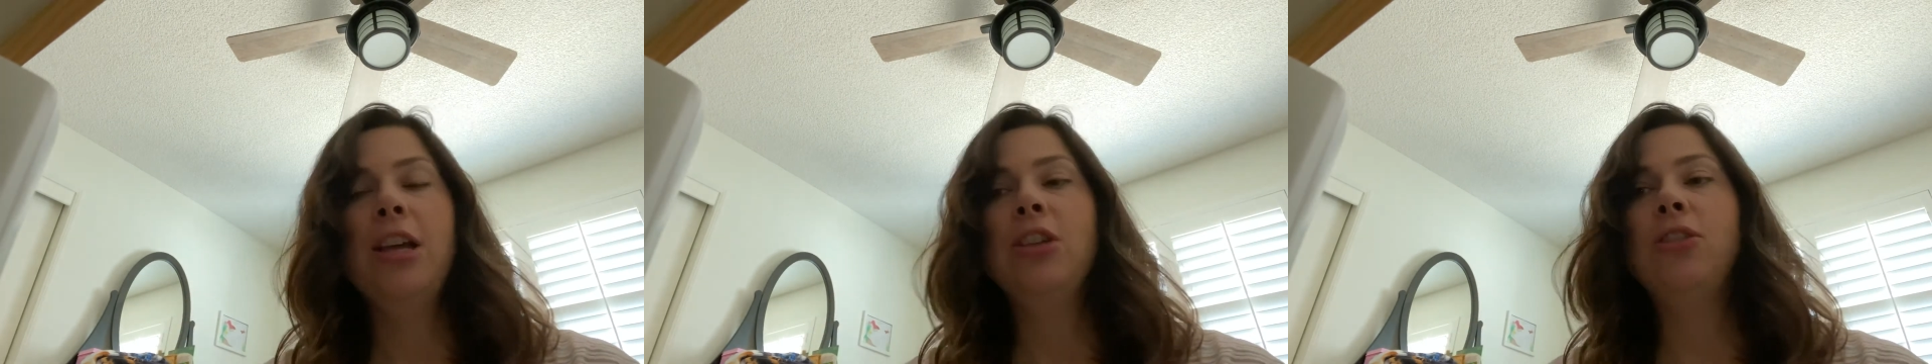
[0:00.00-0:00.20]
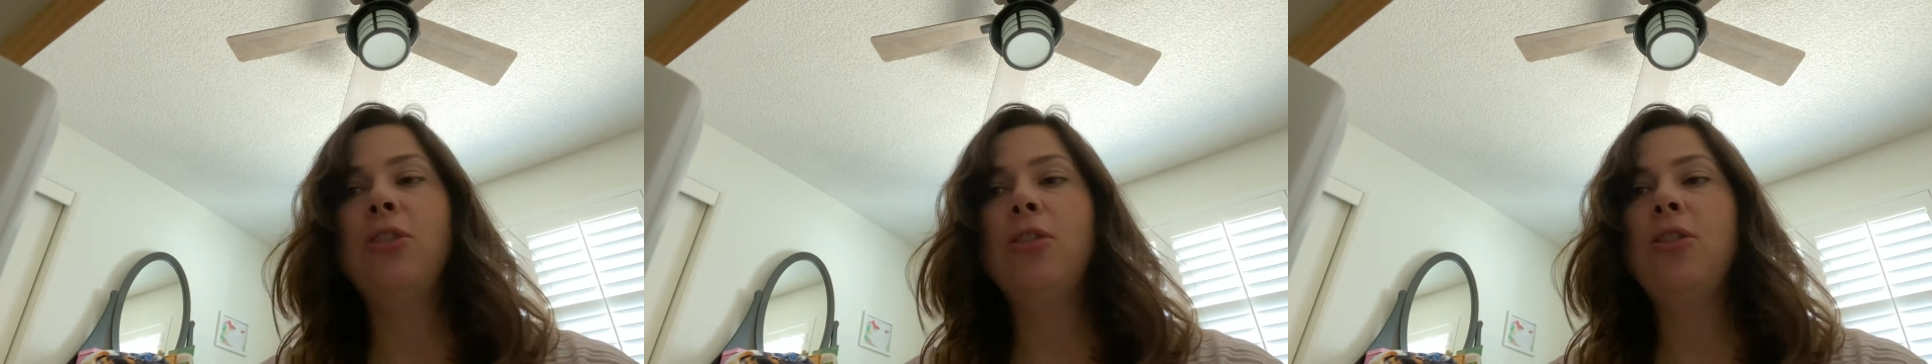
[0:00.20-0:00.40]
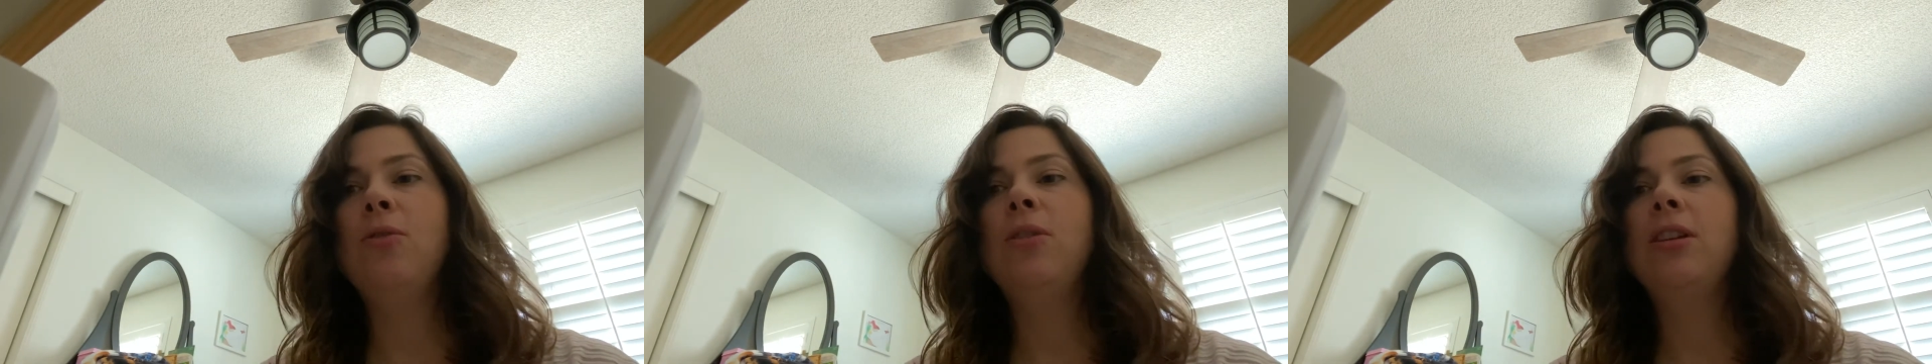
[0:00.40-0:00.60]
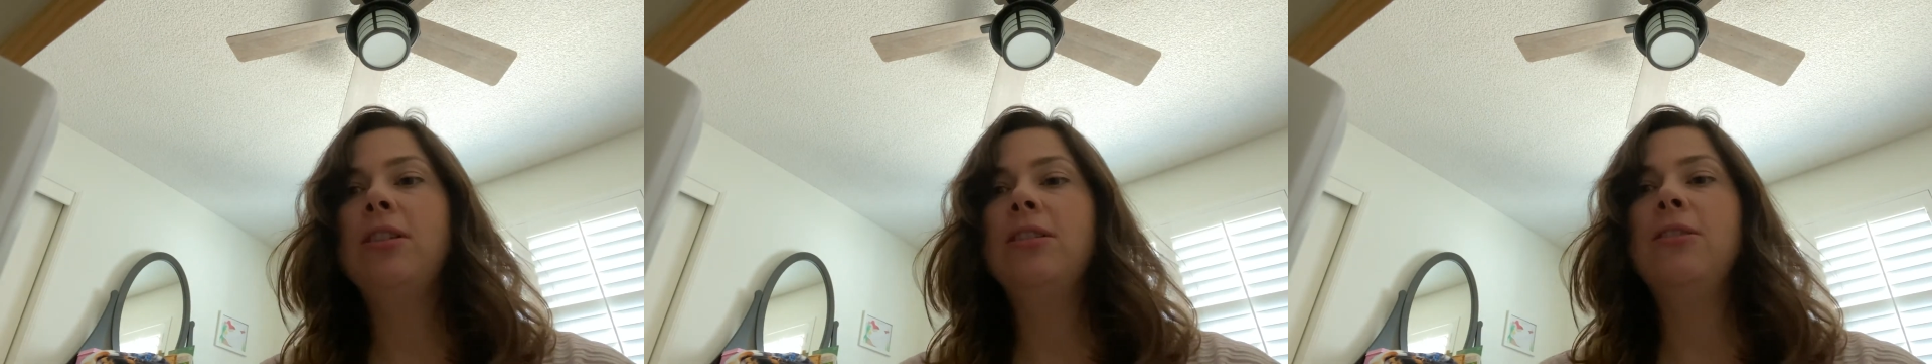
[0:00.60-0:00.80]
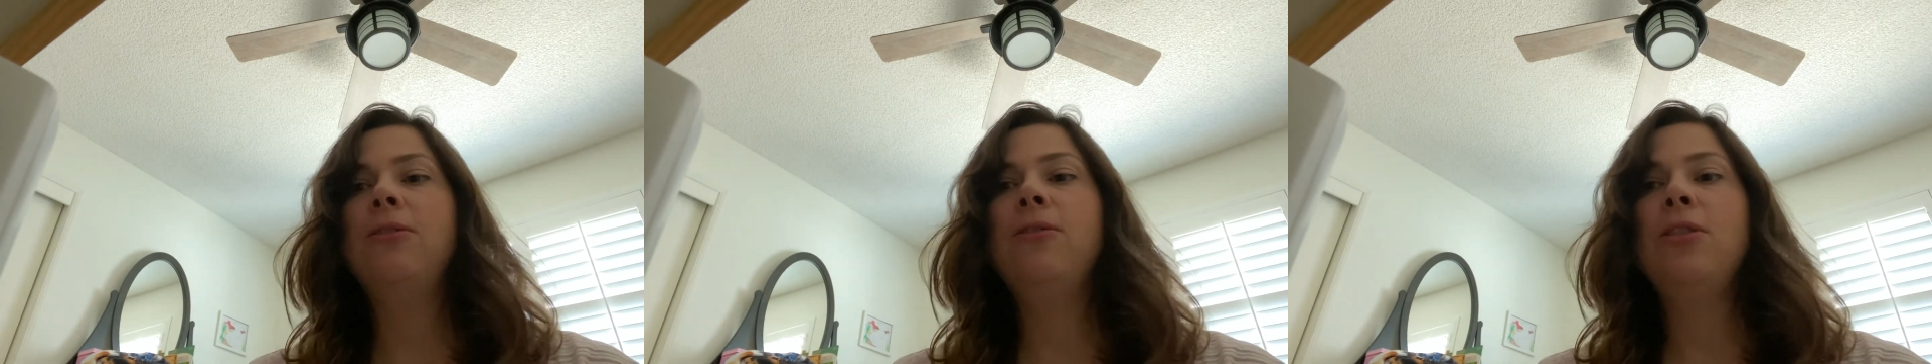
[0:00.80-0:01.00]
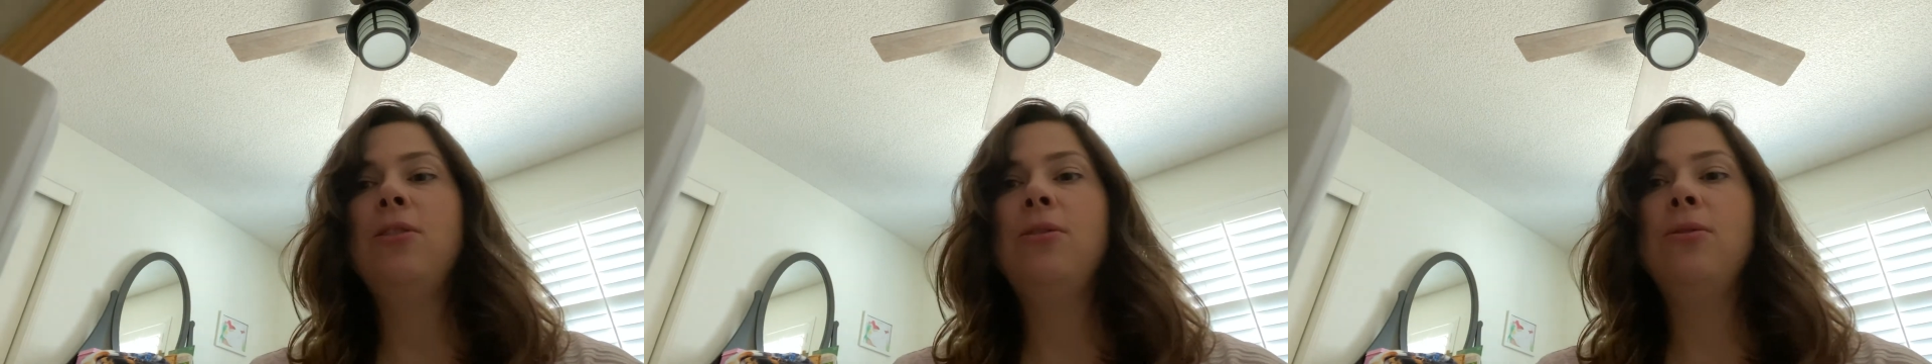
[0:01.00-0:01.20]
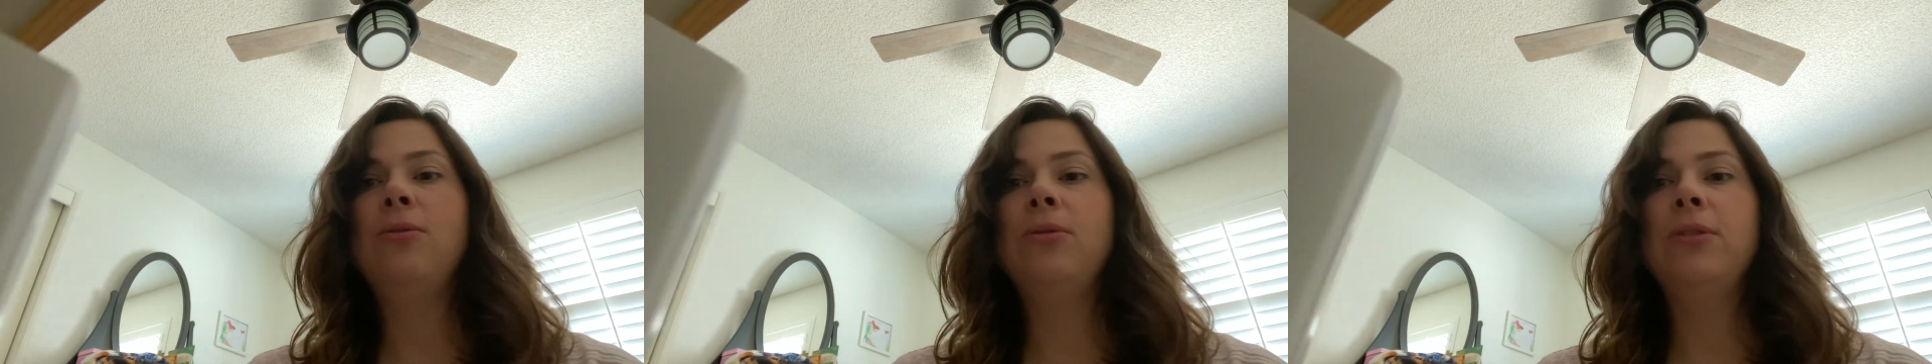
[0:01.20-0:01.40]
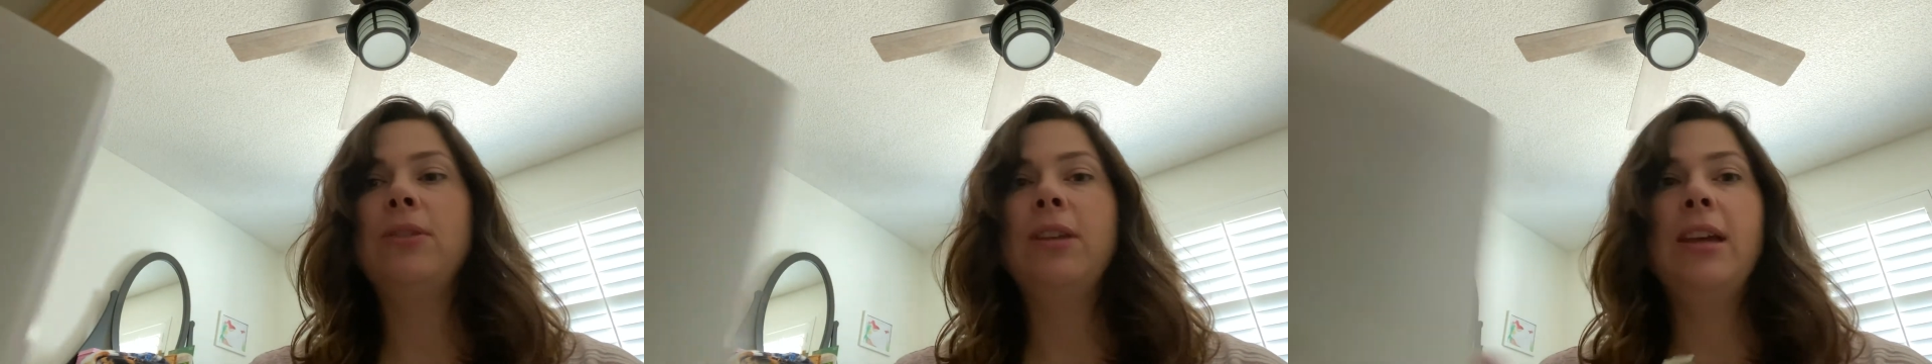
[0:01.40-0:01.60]
So you can
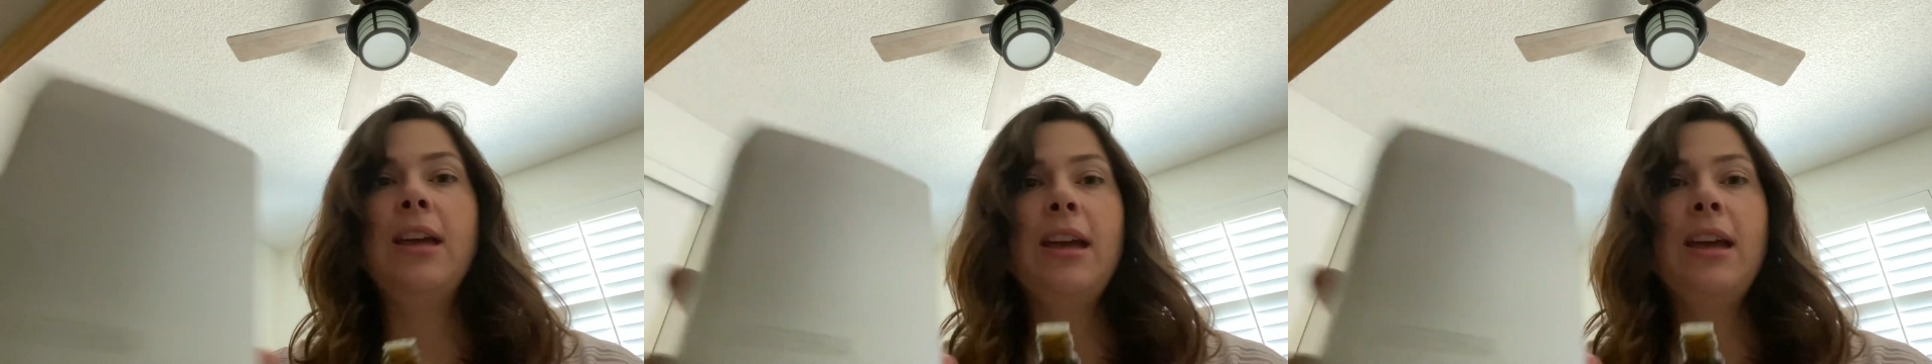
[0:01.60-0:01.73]
diffuse